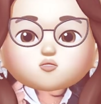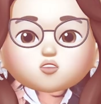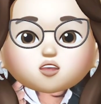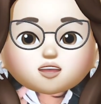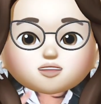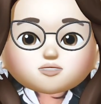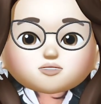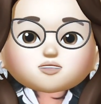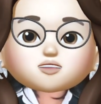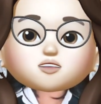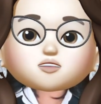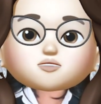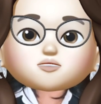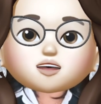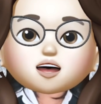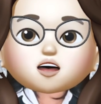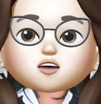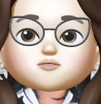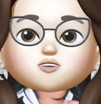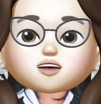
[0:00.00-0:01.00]
in this,
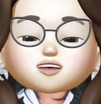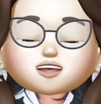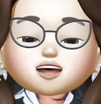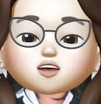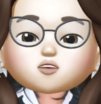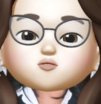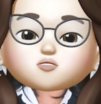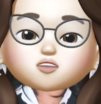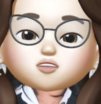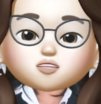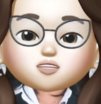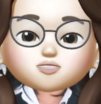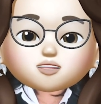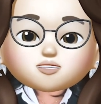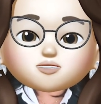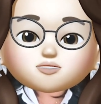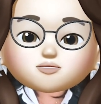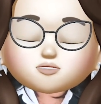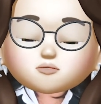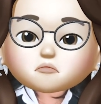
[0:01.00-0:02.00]
it will try to
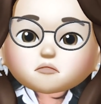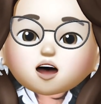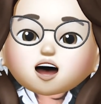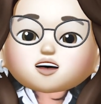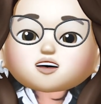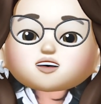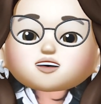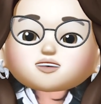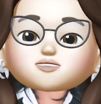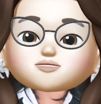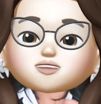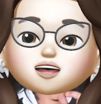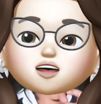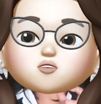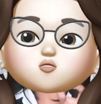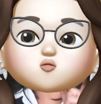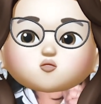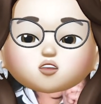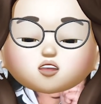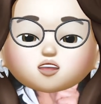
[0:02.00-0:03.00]
understand the semantics
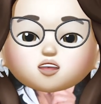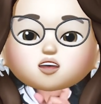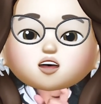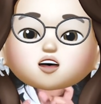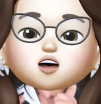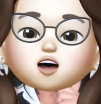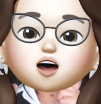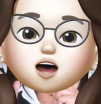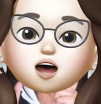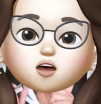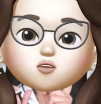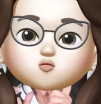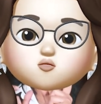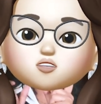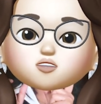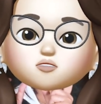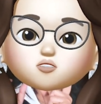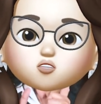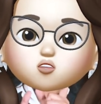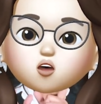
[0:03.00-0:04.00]
like, okay, how
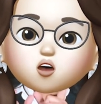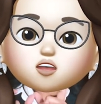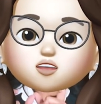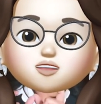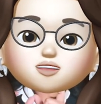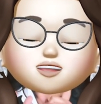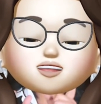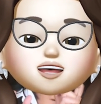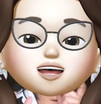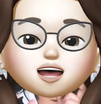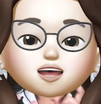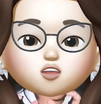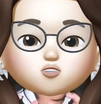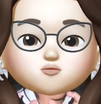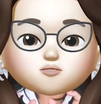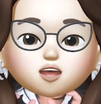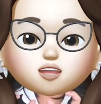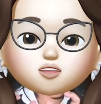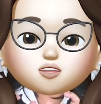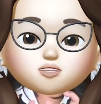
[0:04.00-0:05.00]
this lottery
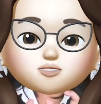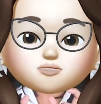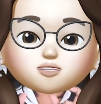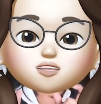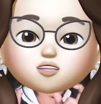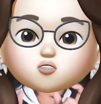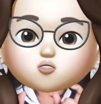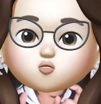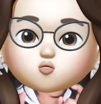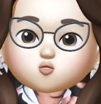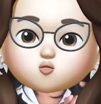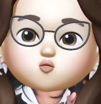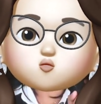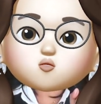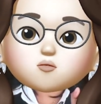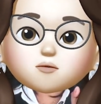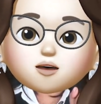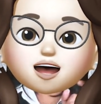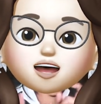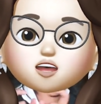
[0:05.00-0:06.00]
and won, these
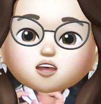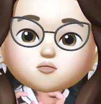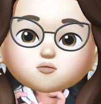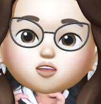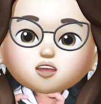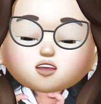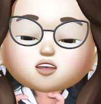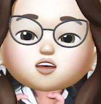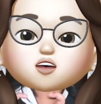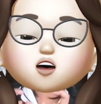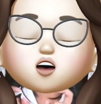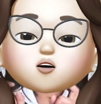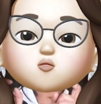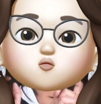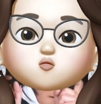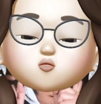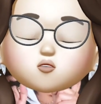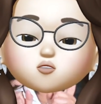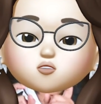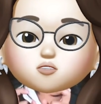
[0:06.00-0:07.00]
two might be
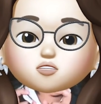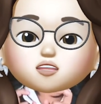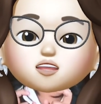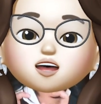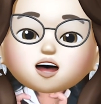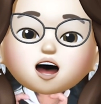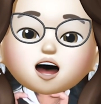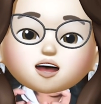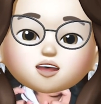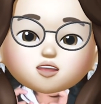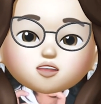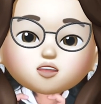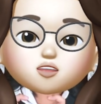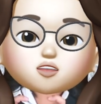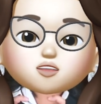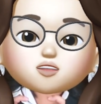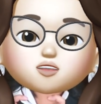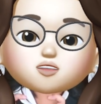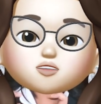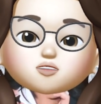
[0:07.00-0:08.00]
mostly
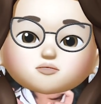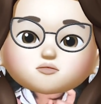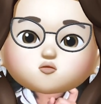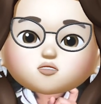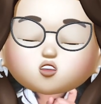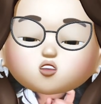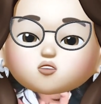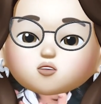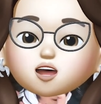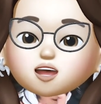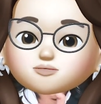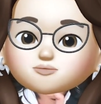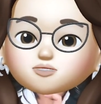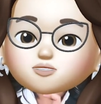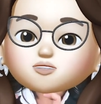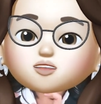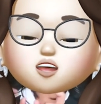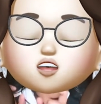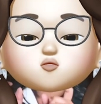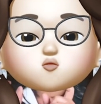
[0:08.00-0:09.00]
occurred together
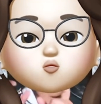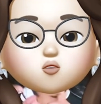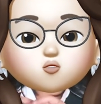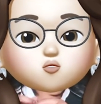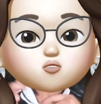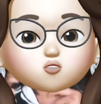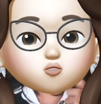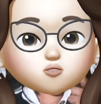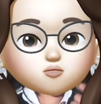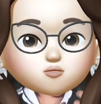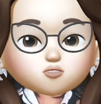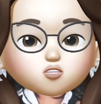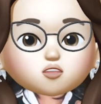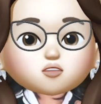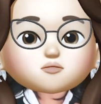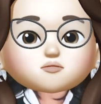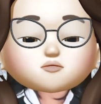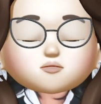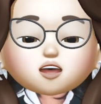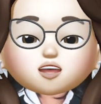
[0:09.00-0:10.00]
in most of
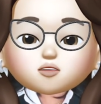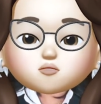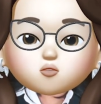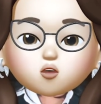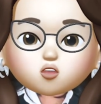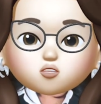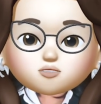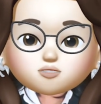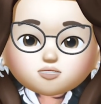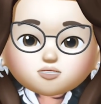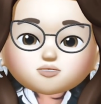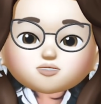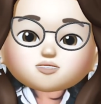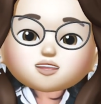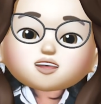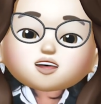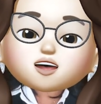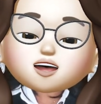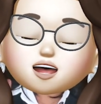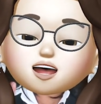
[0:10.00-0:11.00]
the mailboxes.
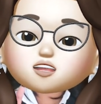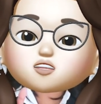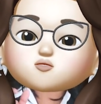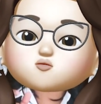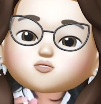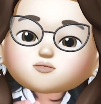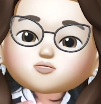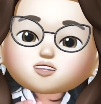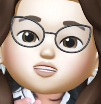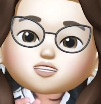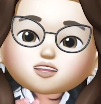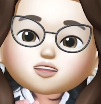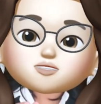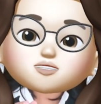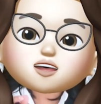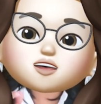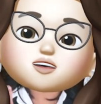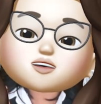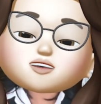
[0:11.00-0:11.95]
Hence, we will say that